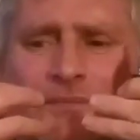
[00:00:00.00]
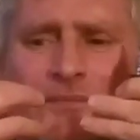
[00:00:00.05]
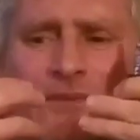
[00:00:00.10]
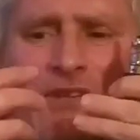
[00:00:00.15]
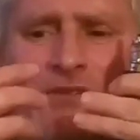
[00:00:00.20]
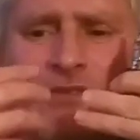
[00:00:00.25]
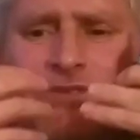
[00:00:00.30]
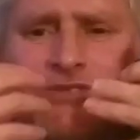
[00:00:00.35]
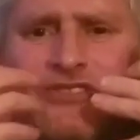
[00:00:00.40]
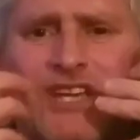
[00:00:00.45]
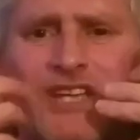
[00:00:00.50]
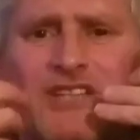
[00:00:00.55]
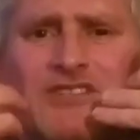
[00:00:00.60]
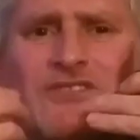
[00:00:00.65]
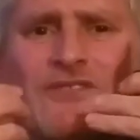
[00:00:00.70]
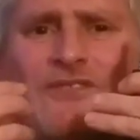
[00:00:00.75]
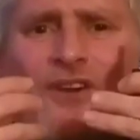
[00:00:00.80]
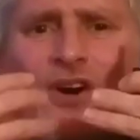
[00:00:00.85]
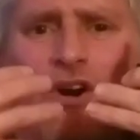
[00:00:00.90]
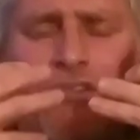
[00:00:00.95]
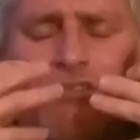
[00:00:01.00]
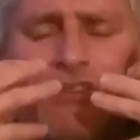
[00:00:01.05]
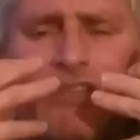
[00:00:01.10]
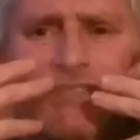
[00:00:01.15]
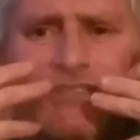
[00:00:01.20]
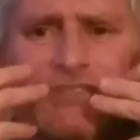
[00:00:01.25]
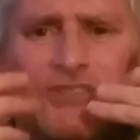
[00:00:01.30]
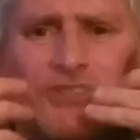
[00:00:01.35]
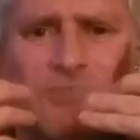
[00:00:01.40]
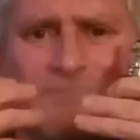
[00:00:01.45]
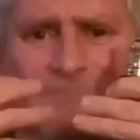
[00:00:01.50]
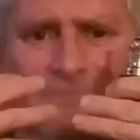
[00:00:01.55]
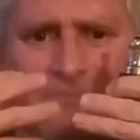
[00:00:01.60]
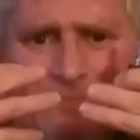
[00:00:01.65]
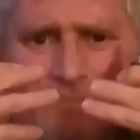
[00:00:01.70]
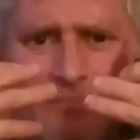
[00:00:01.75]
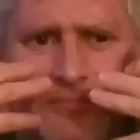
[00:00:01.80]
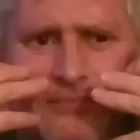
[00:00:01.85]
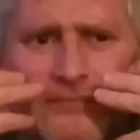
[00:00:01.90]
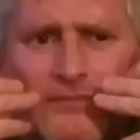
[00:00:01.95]
beautiful taste of orange
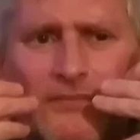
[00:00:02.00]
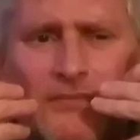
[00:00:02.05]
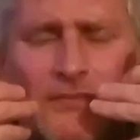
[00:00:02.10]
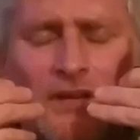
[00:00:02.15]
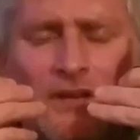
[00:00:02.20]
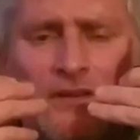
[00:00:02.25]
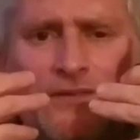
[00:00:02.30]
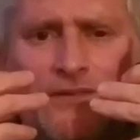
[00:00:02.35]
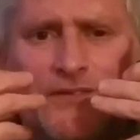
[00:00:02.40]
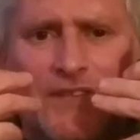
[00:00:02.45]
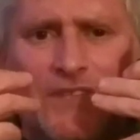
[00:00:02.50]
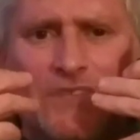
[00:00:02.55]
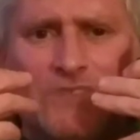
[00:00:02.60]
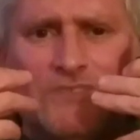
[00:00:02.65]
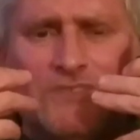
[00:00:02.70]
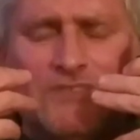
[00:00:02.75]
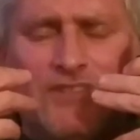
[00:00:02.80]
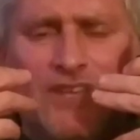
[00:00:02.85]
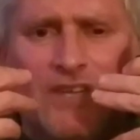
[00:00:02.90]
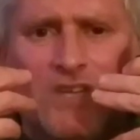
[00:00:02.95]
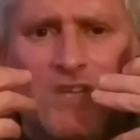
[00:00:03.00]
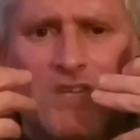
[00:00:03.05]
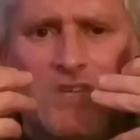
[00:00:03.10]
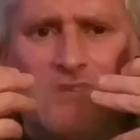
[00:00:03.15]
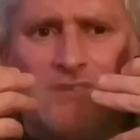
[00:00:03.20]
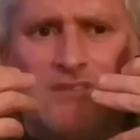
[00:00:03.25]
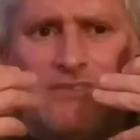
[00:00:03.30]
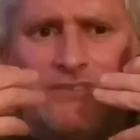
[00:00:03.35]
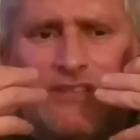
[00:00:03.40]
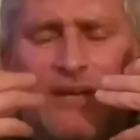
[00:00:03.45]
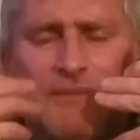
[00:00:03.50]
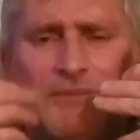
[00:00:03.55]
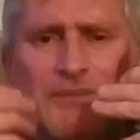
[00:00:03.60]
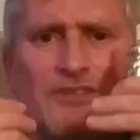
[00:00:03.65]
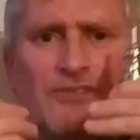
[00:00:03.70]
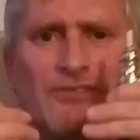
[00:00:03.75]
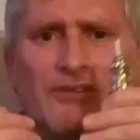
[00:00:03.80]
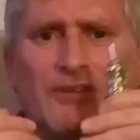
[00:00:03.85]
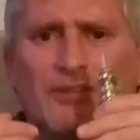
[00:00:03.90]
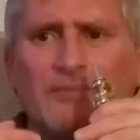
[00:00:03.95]
that's
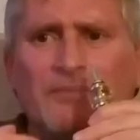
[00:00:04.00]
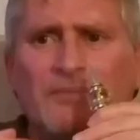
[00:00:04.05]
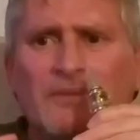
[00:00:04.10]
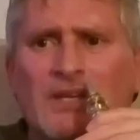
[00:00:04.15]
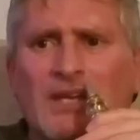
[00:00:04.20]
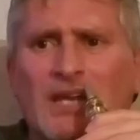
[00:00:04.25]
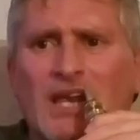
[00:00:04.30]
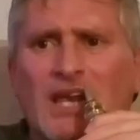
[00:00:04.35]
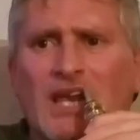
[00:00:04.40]
coming through.